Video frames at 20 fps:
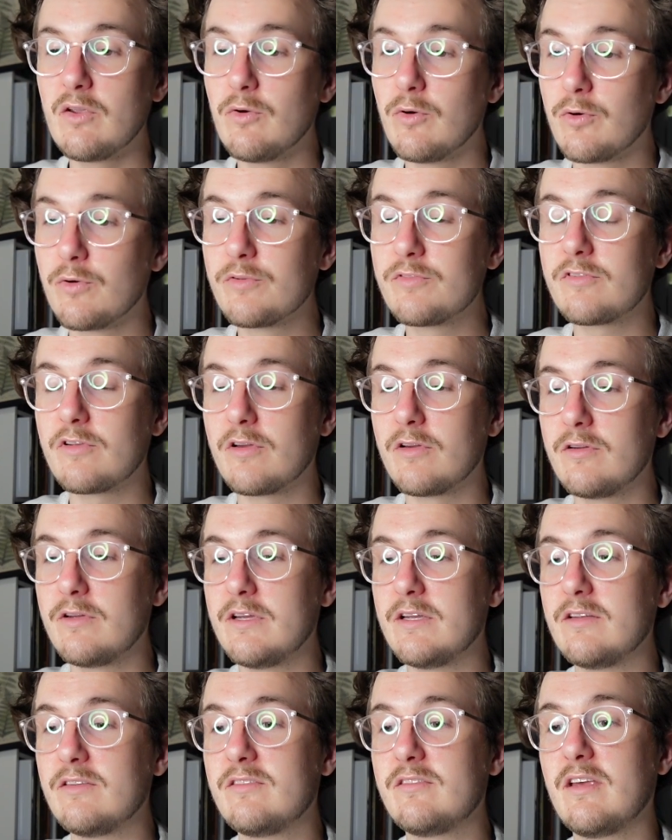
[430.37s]
Also,
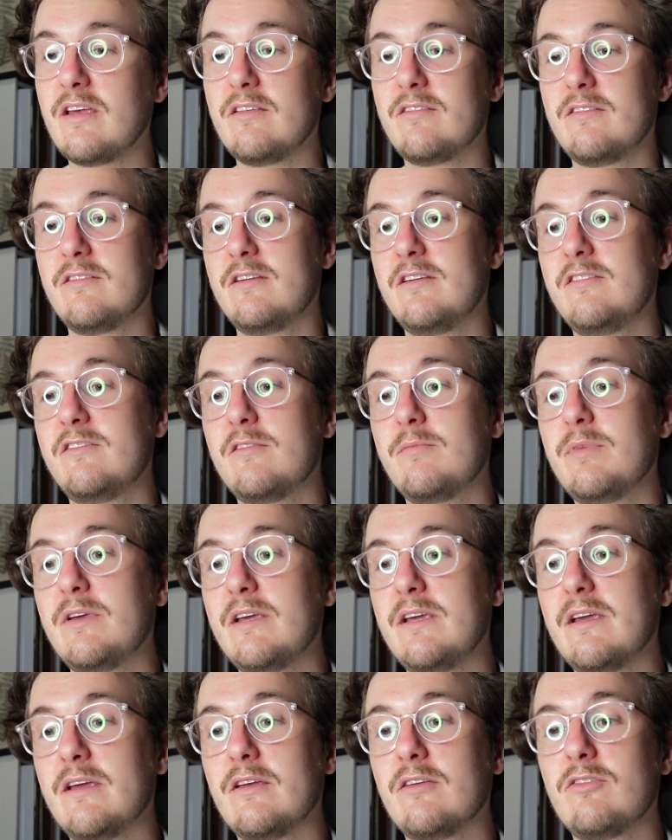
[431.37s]
it says it needs to
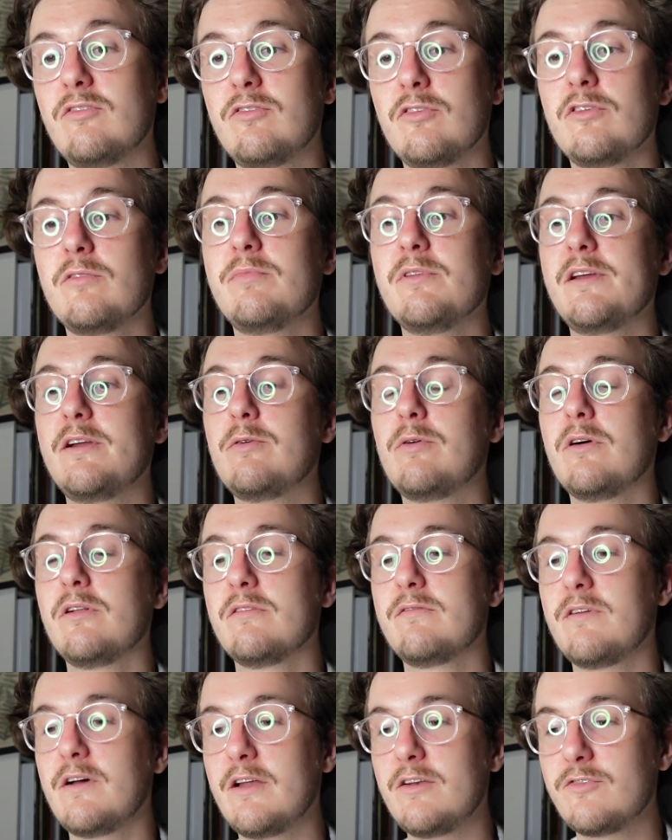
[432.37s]
be a suitably
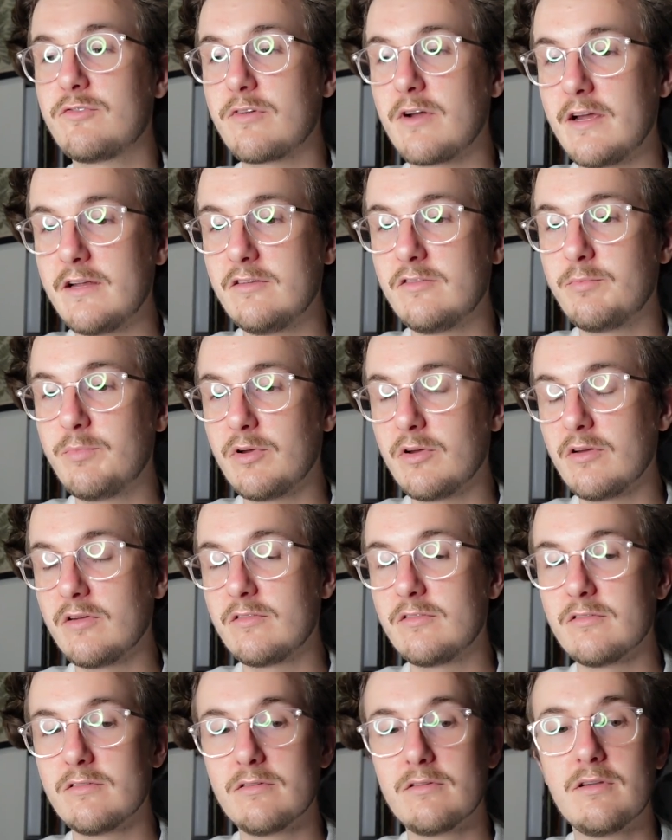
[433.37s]
qualified
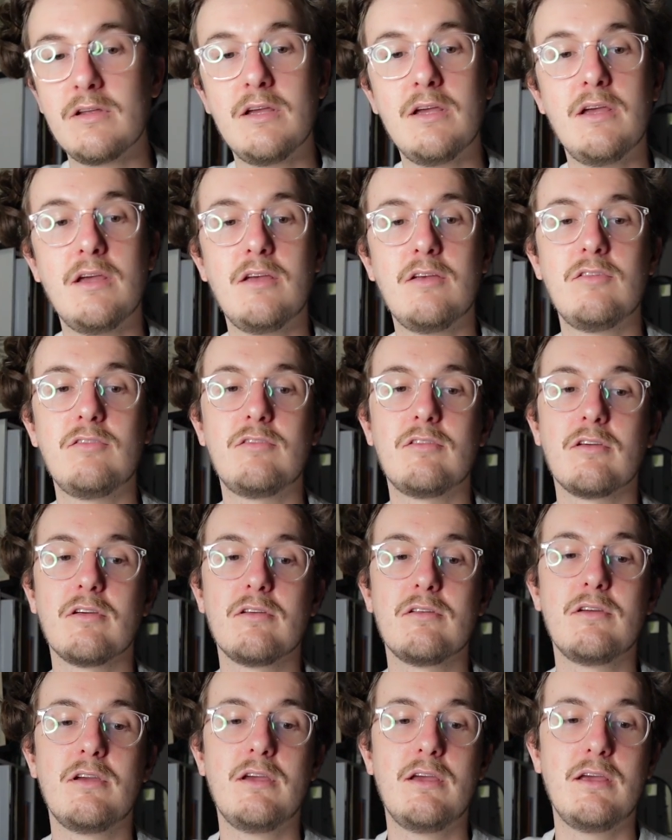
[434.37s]
tradesperson.
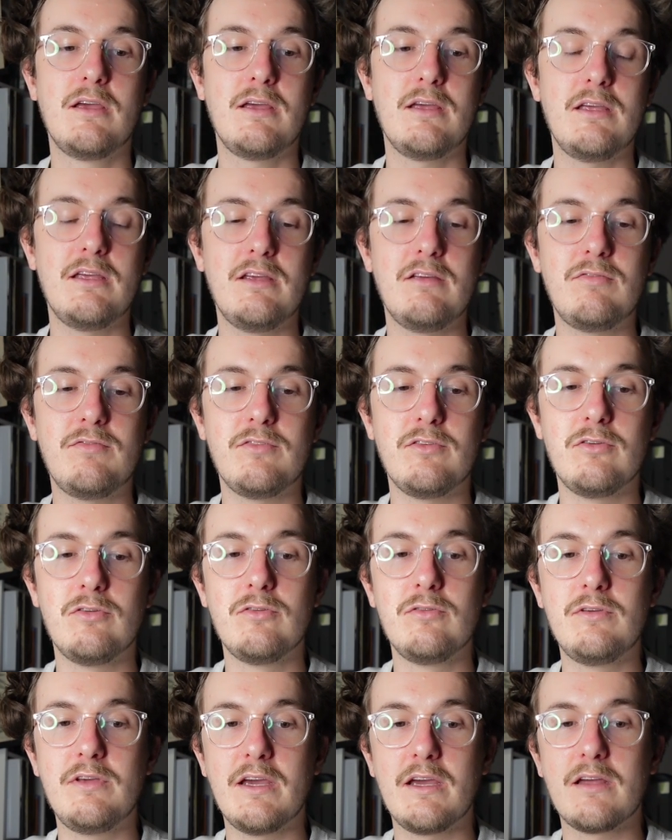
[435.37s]
So if
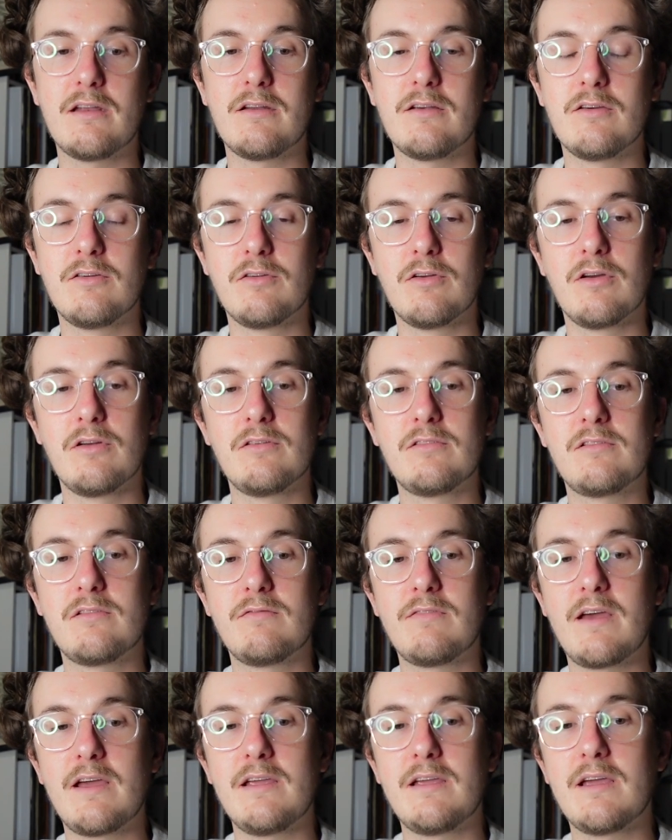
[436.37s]
you get a notice to
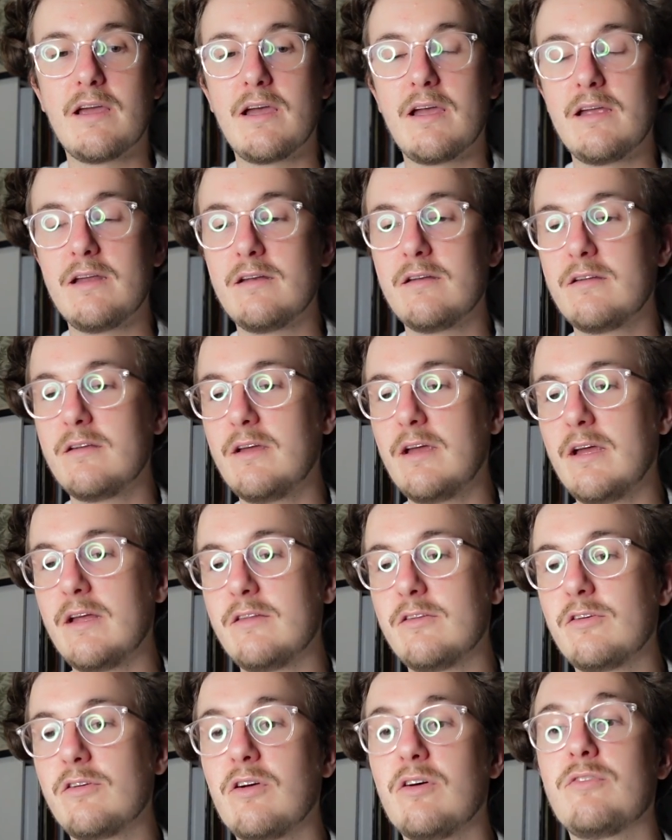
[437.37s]
vacate
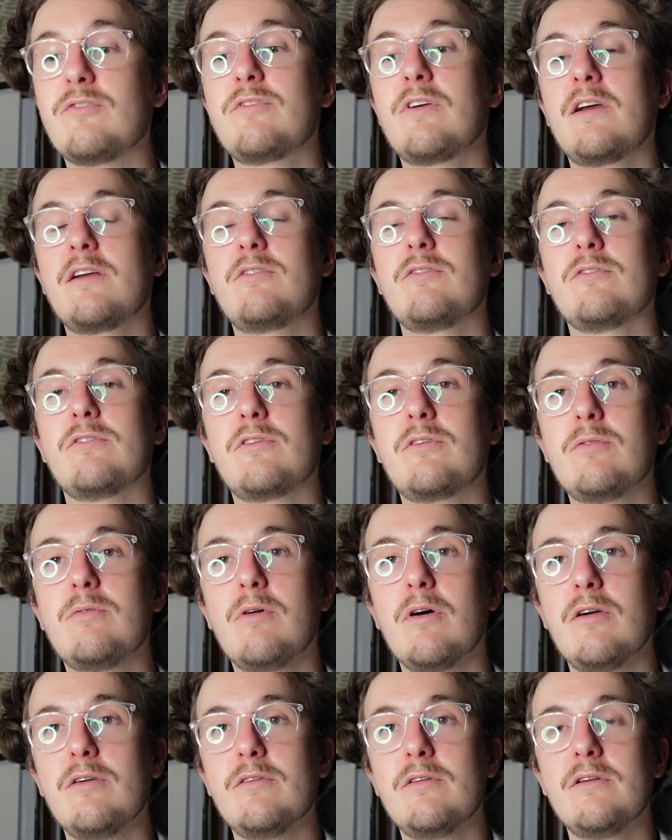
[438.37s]
and the contract or the
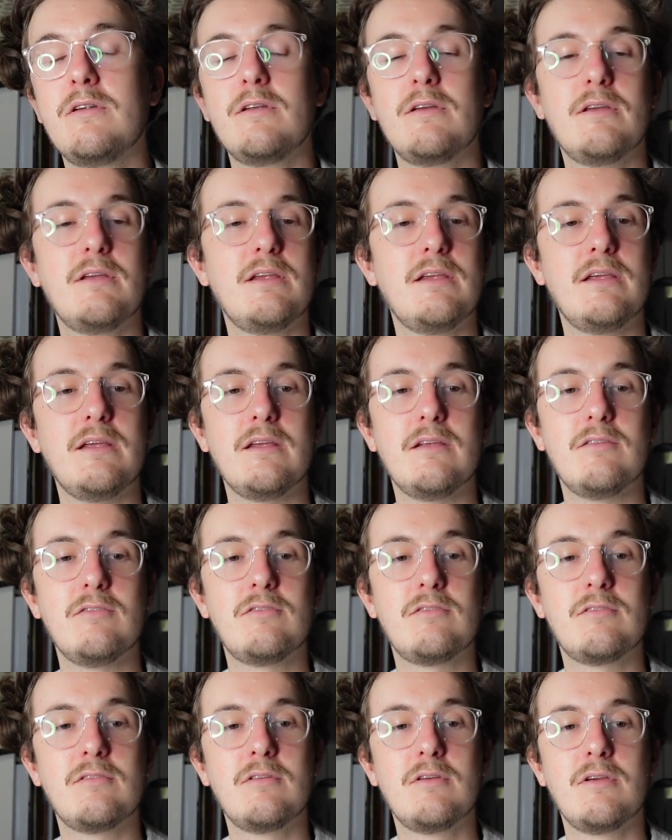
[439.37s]
quote
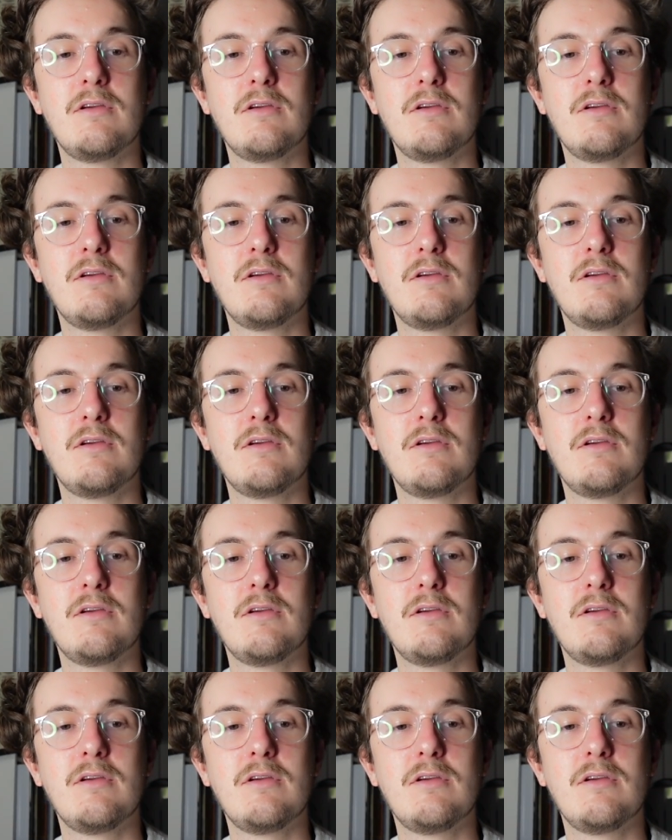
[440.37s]
is